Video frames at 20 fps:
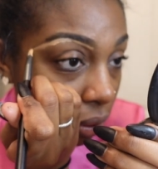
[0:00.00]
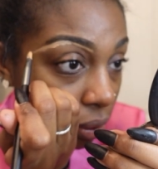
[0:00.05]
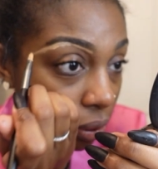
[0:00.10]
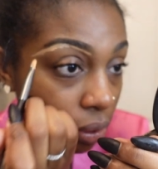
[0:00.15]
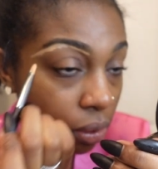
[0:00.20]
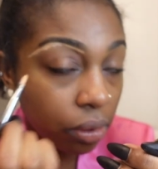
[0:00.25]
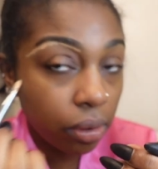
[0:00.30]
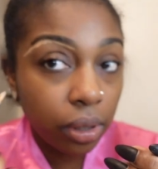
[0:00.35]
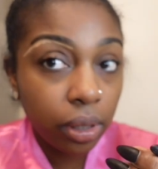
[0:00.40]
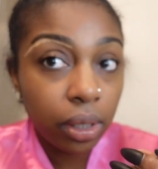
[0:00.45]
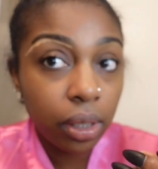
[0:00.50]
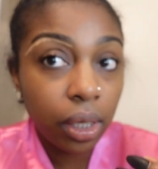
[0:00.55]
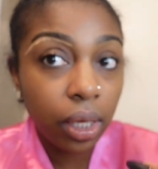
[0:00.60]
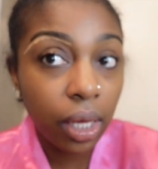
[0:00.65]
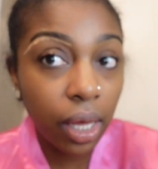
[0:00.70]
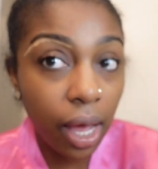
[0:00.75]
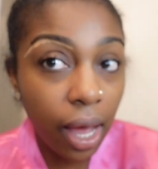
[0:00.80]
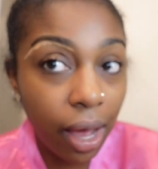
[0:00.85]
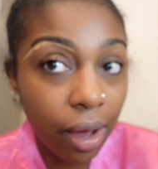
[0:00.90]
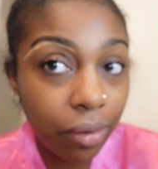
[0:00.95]
Oh, it
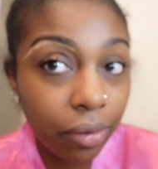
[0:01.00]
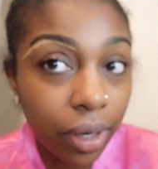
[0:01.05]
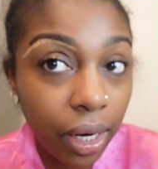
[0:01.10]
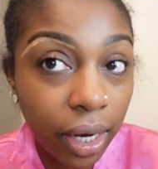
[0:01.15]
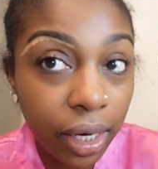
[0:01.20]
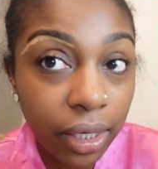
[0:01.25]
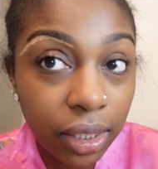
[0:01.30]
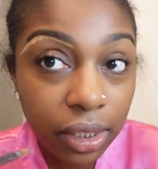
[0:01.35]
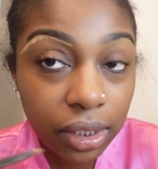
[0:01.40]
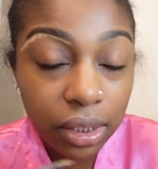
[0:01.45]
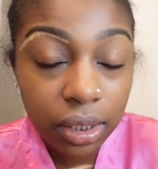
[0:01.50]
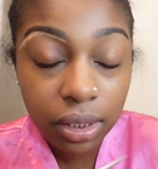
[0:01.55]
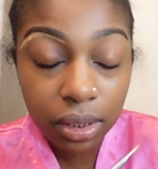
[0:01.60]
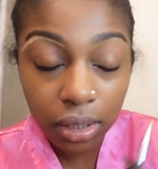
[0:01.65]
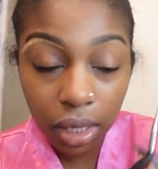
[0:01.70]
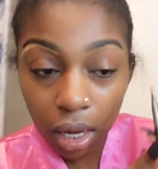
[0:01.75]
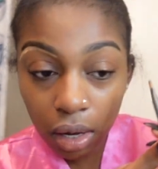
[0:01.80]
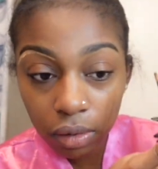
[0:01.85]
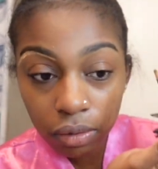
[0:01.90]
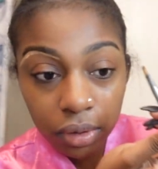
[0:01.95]
outline is
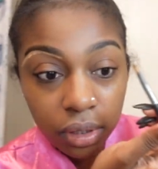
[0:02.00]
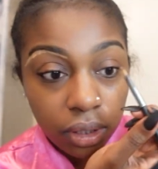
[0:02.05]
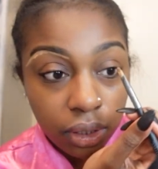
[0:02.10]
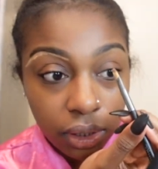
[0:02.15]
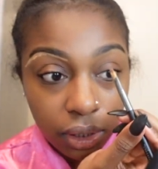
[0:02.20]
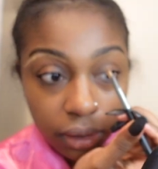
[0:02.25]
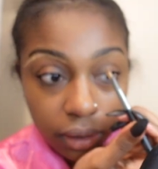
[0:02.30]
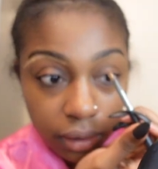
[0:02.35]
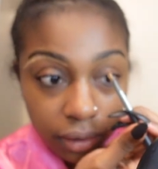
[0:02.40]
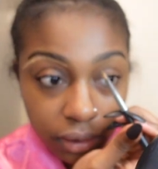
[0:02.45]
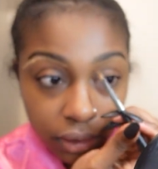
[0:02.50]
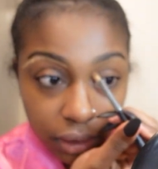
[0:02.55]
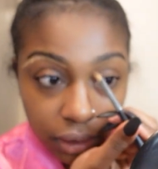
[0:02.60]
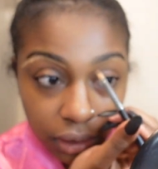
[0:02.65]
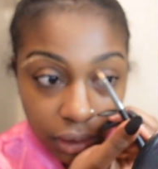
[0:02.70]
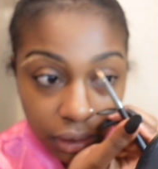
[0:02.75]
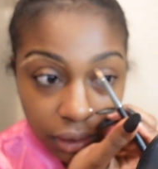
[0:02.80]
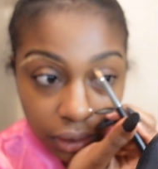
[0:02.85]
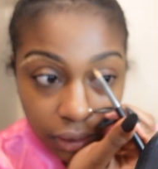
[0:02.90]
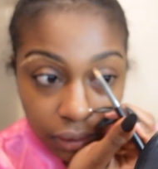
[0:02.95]
so good,
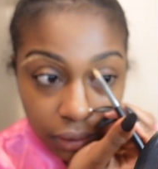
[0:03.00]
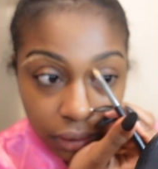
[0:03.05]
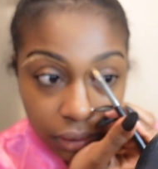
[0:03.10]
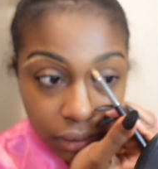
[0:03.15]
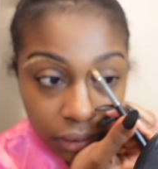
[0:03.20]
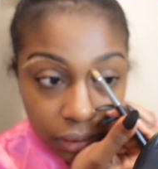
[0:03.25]
see.